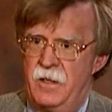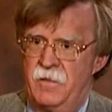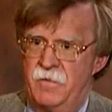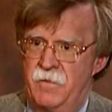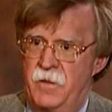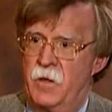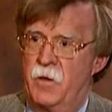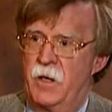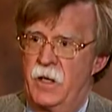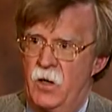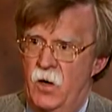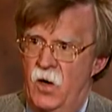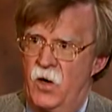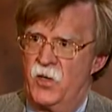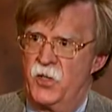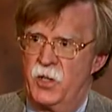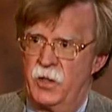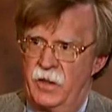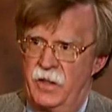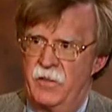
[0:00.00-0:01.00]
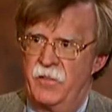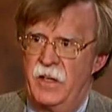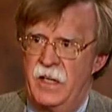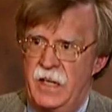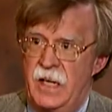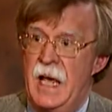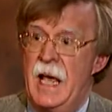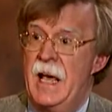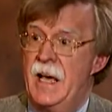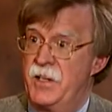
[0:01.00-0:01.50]
very harshly if he
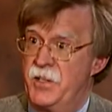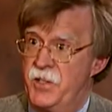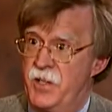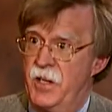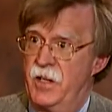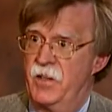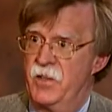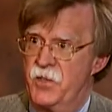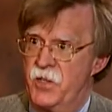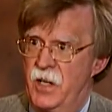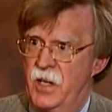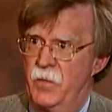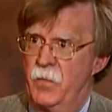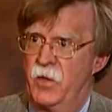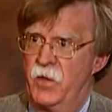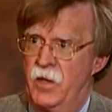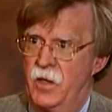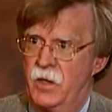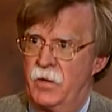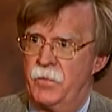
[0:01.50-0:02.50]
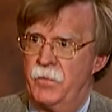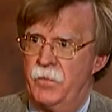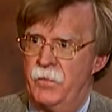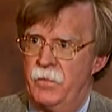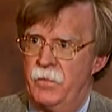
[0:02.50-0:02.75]
can't say the same thing.